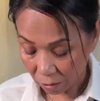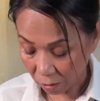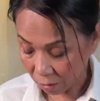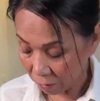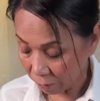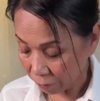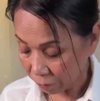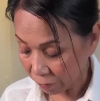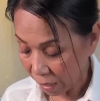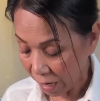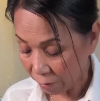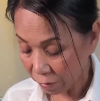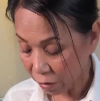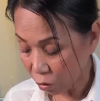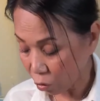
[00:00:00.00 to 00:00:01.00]
I
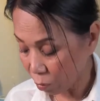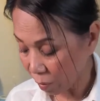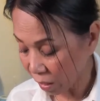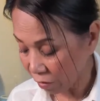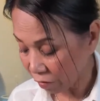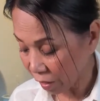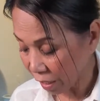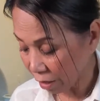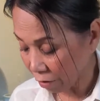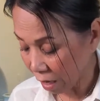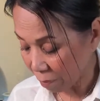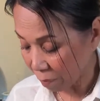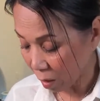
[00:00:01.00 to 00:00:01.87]
have so many video I